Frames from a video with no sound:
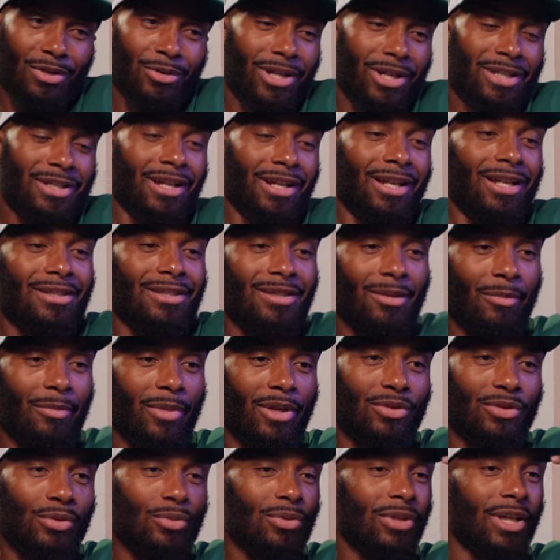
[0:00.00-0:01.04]
it's, a, it's a
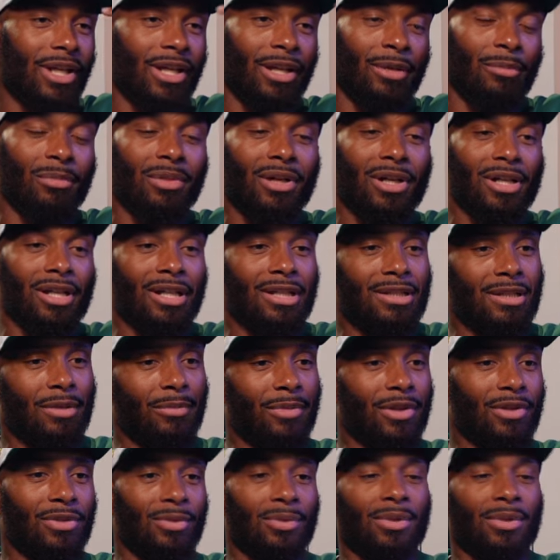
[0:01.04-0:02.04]
mental thing, bro. It's a mental